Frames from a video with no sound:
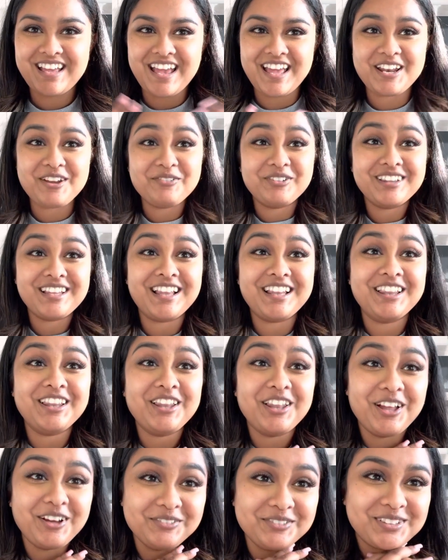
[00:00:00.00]
Anyone
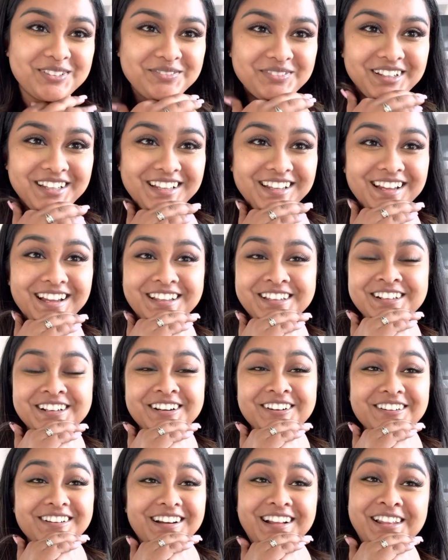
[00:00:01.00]
that loves me. You
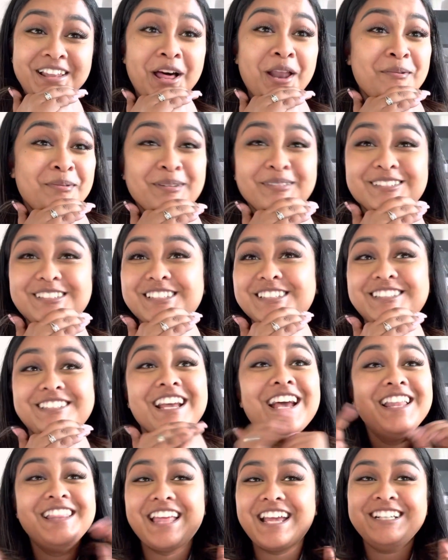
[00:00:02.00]
know, a lot of people
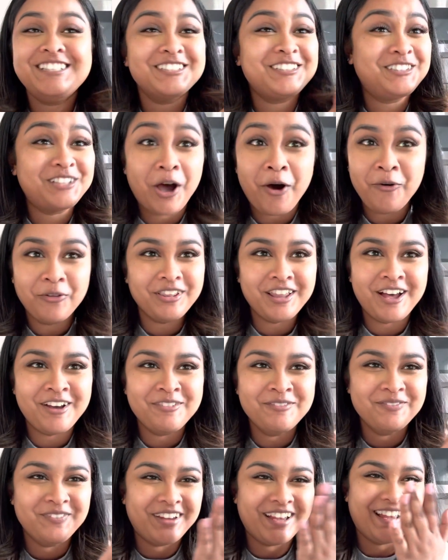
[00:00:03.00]
they just don't
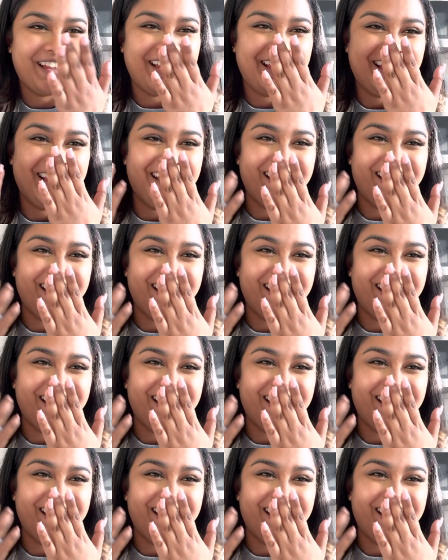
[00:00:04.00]
love me.